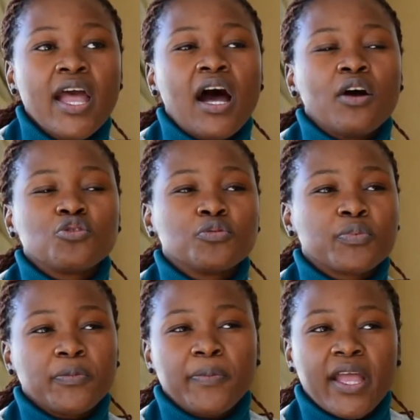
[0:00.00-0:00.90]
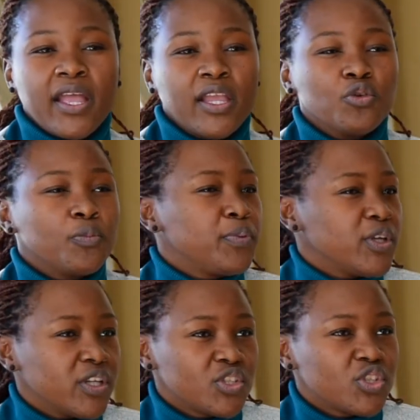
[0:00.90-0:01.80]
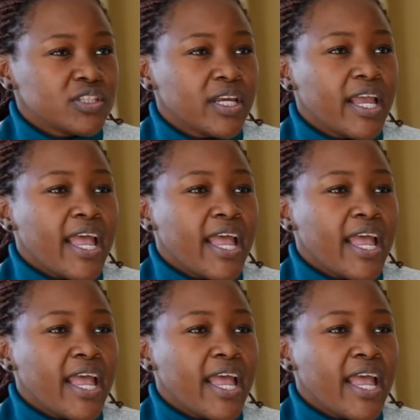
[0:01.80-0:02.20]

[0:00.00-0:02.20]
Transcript: how to prepare your pitch.